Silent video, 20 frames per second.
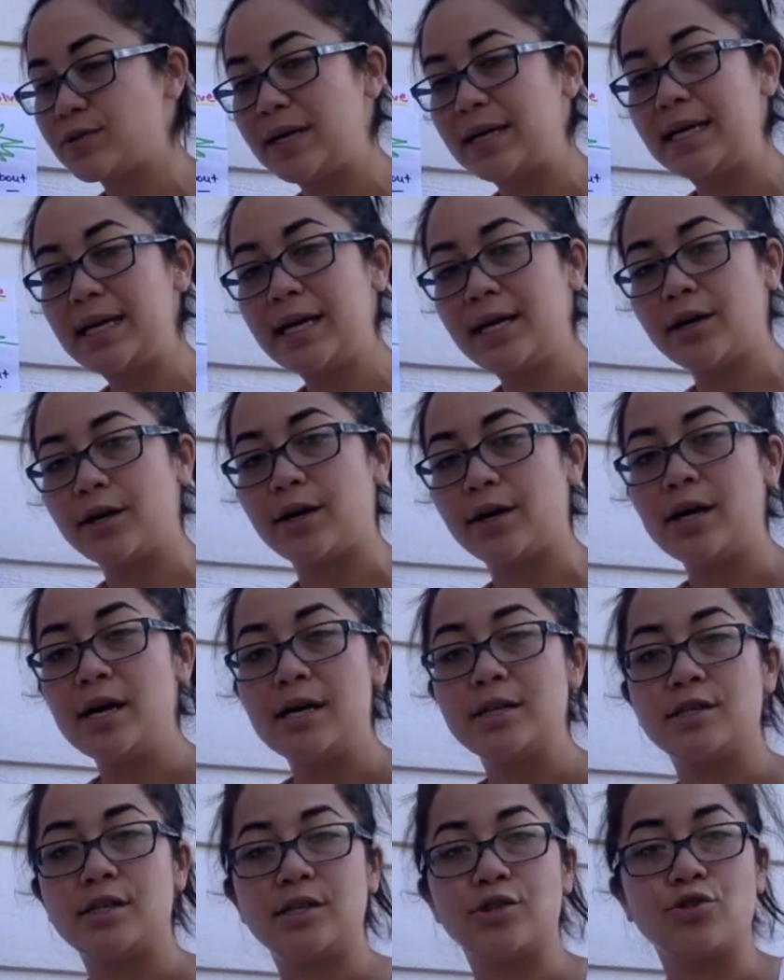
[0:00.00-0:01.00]
right here
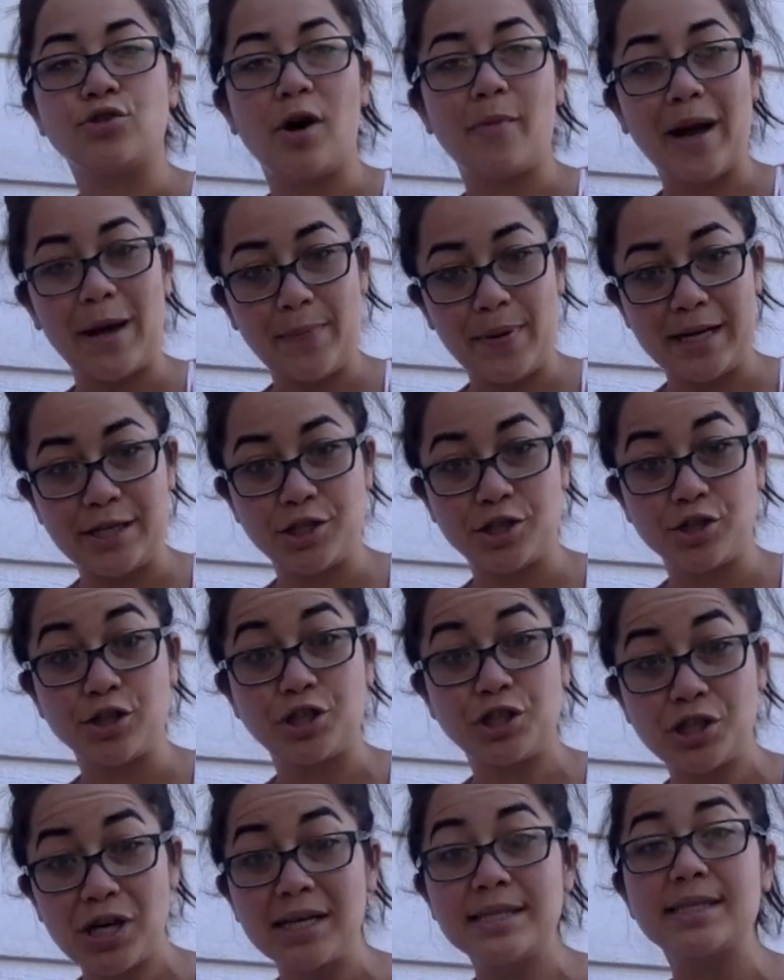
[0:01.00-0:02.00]
to draw my picture
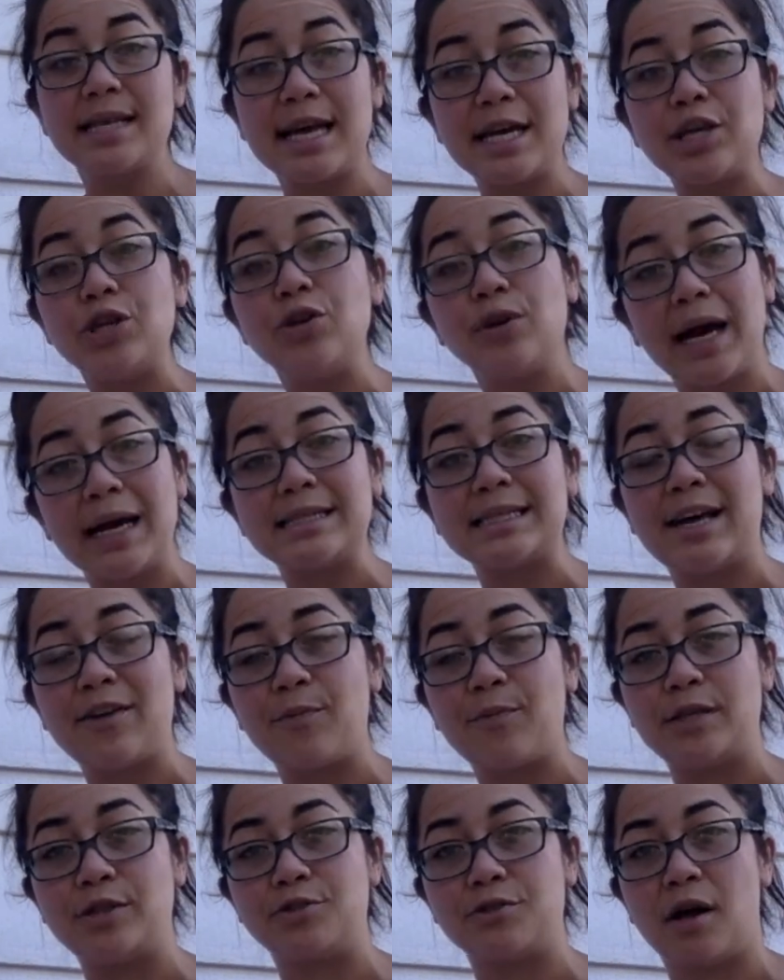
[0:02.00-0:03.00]
just like you guys have
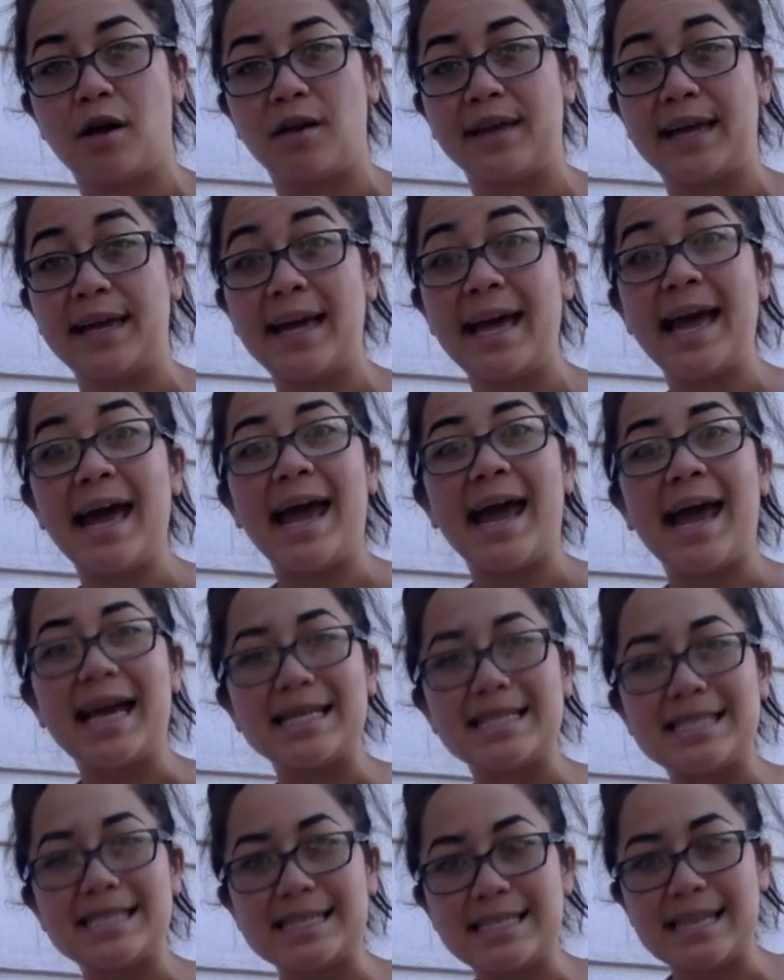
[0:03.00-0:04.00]
been drawing, and
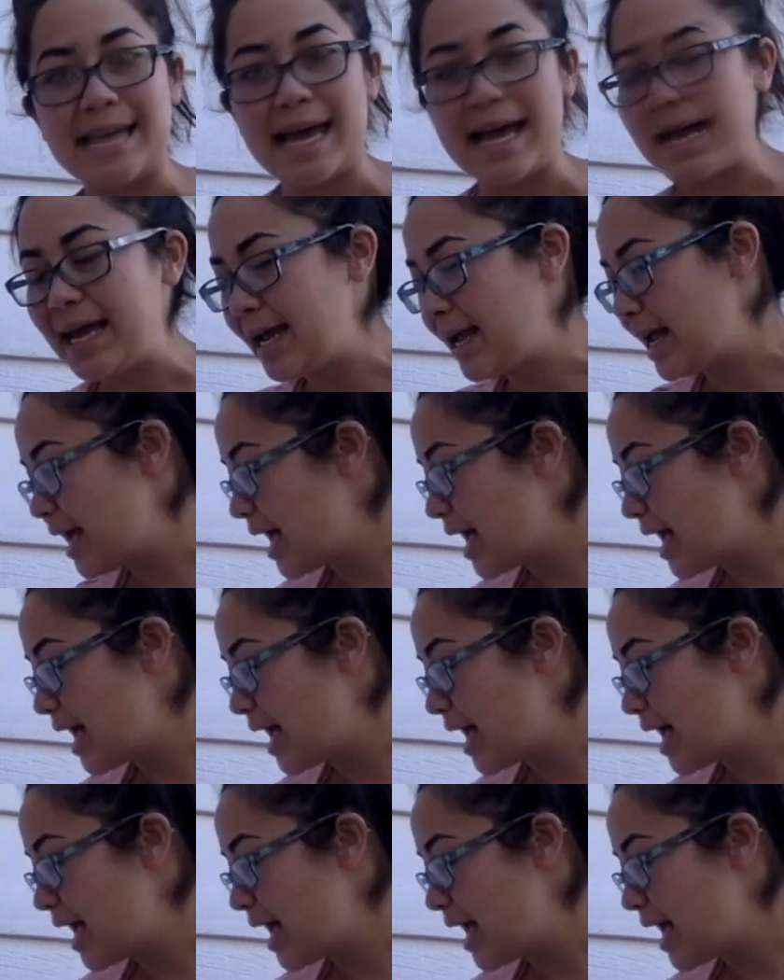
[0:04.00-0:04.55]
today